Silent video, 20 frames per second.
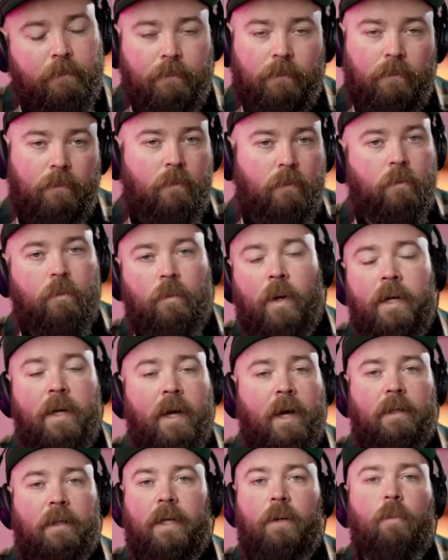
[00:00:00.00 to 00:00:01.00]
why
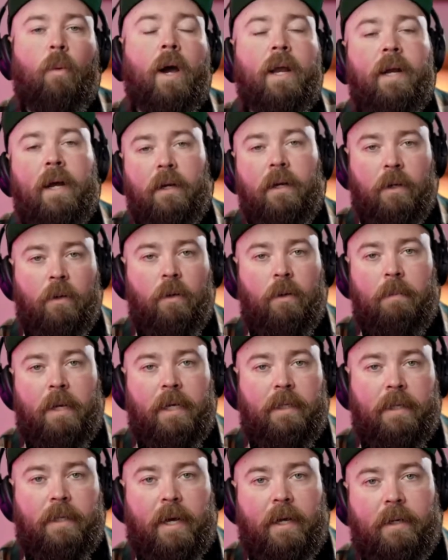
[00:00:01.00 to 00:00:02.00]
not? Like, why not go and make
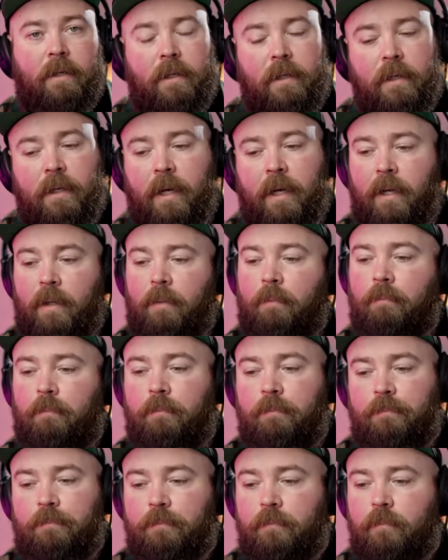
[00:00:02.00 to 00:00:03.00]
that?
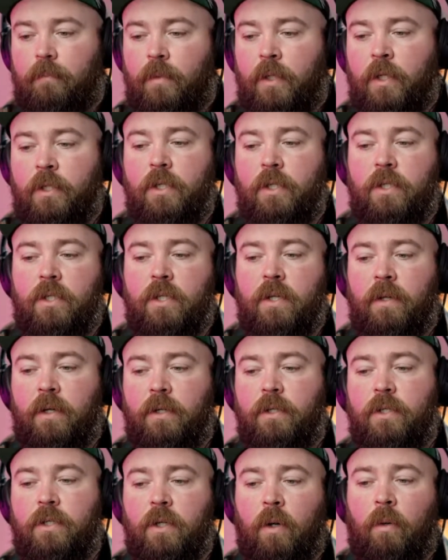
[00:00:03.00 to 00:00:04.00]
There's
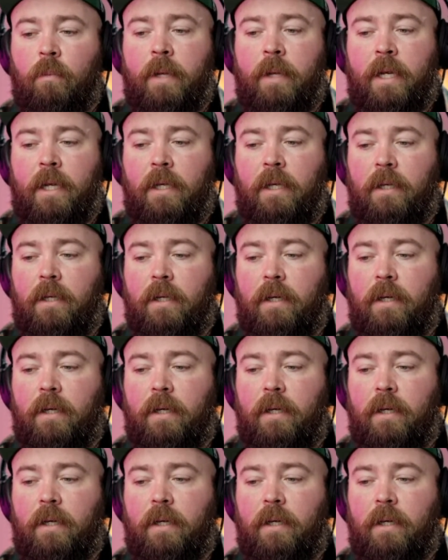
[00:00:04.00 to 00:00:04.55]
so many.